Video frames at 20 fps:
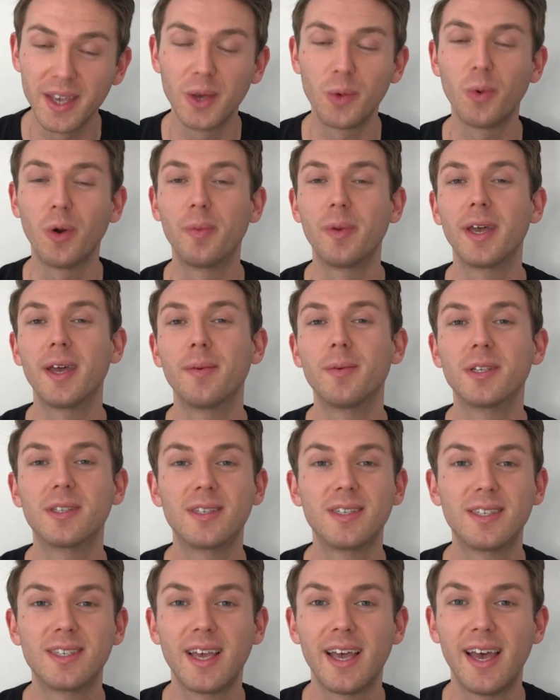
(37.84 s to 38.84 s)
we'll be able
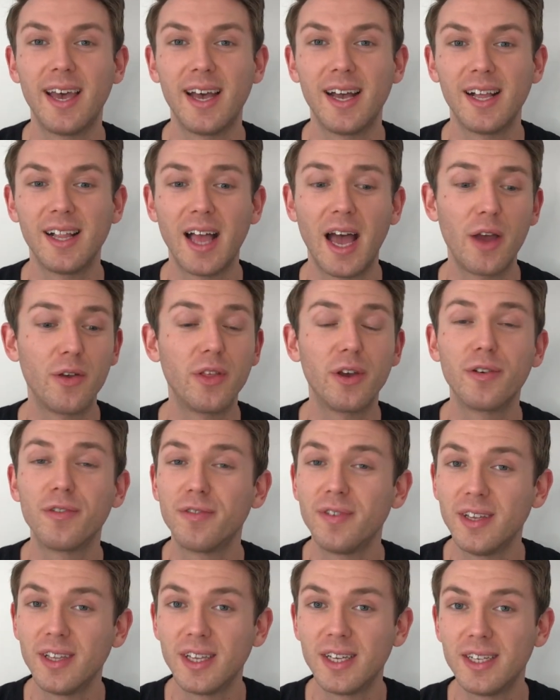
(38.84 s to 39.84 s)
to tell how they're
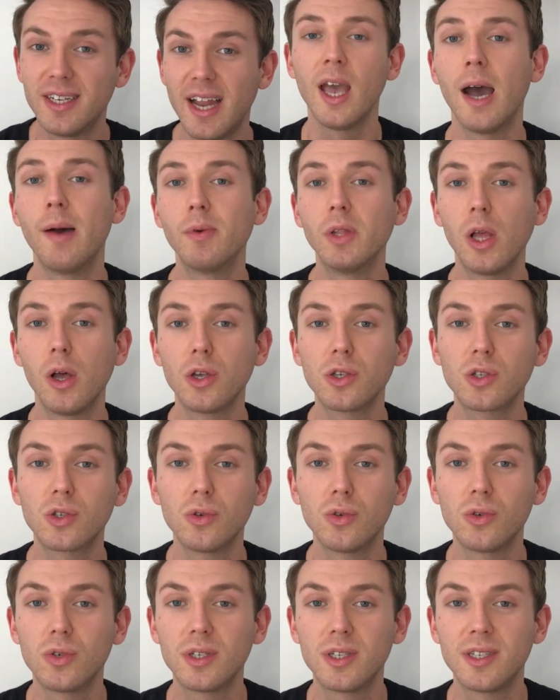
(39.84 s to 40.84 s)
feeling, and we'll
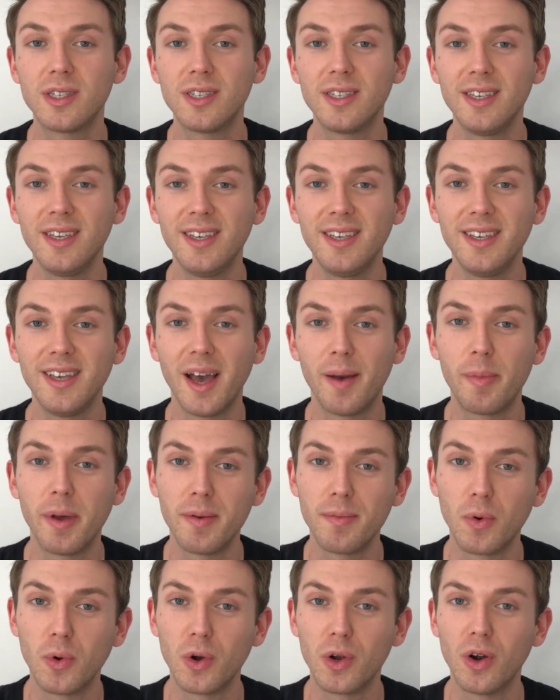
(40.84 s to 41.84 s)
also see a
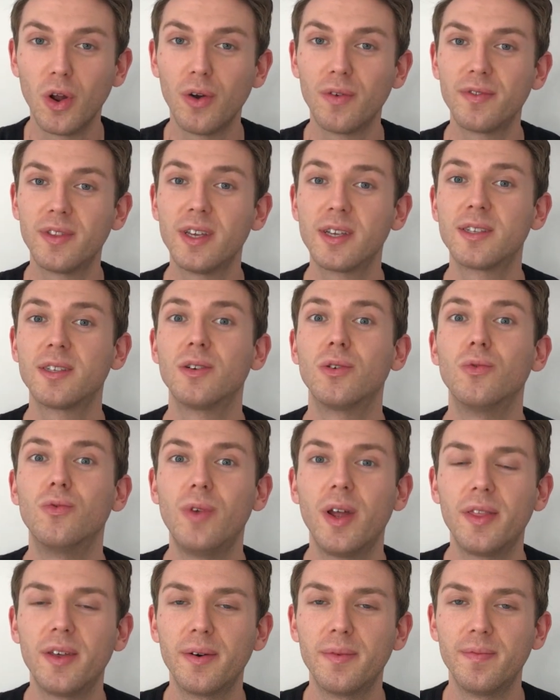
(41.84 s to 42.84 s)
bit more of this
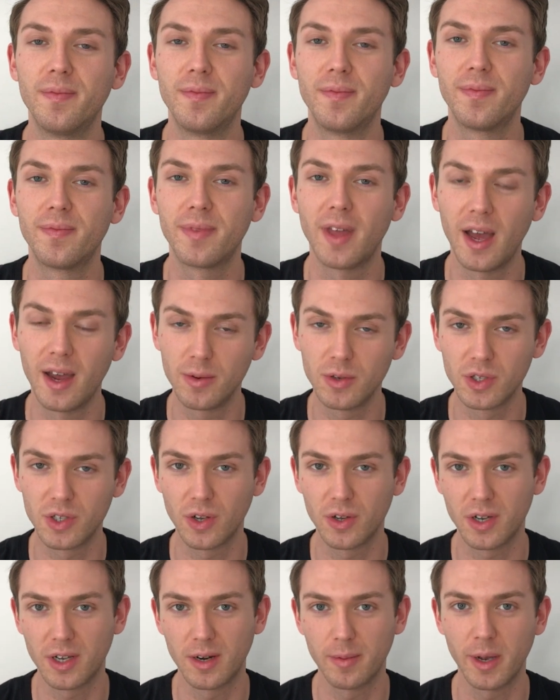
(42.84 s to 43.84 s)
rhythm that I was
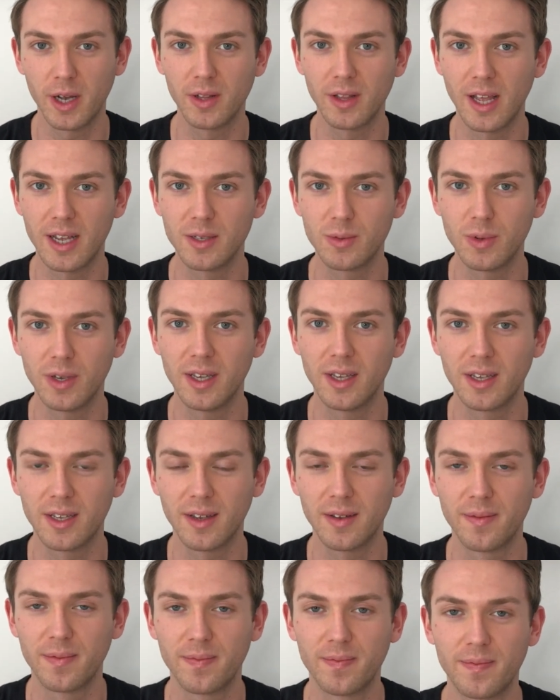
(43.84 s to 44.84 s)
talking about last
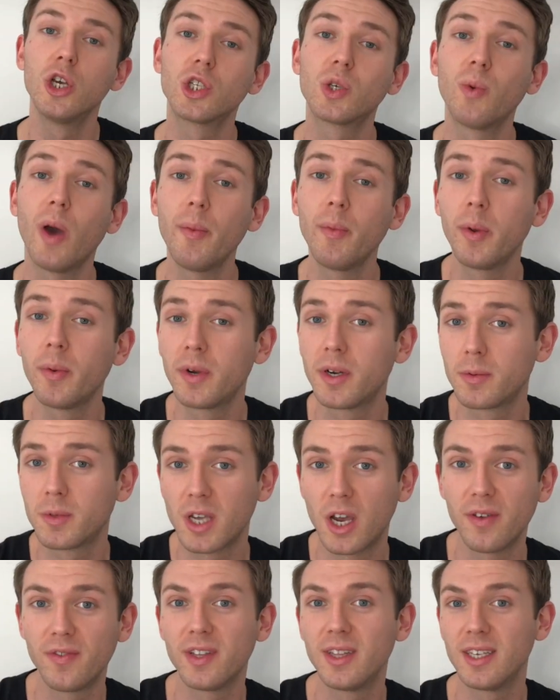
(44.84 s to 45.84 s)
week. So when we were
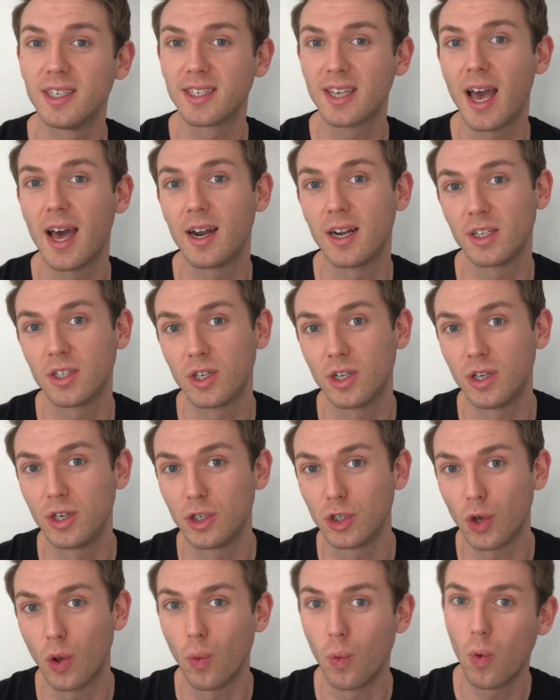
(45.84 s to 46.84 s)
observing these
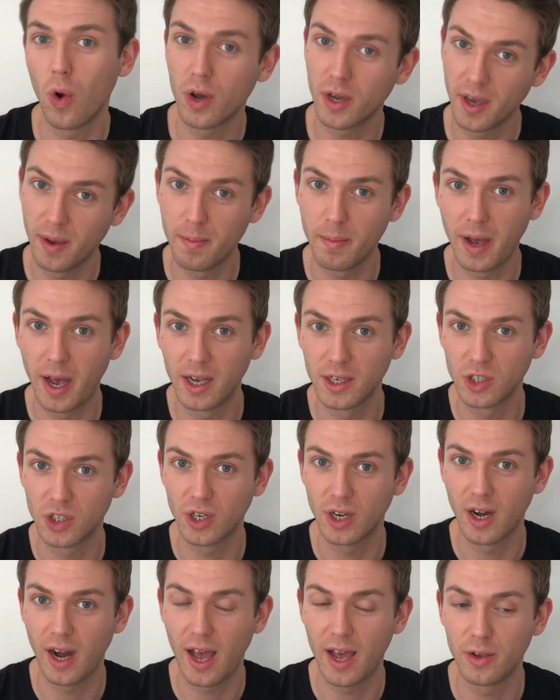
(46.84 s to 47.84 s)
characters walking past
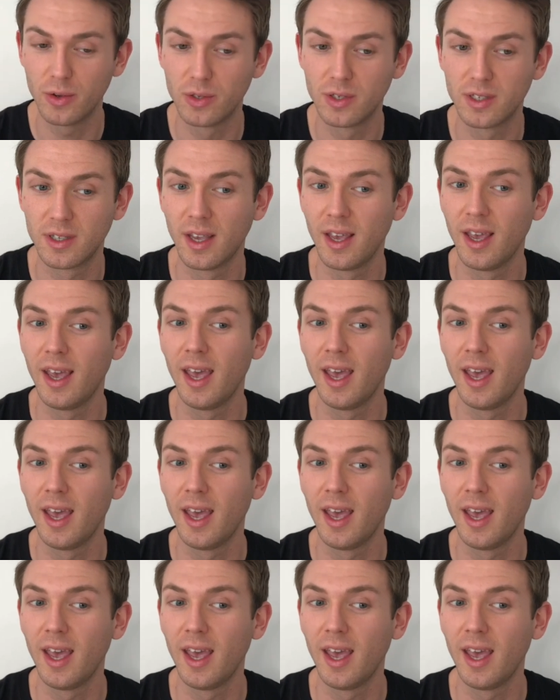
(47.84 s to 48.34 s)
your house,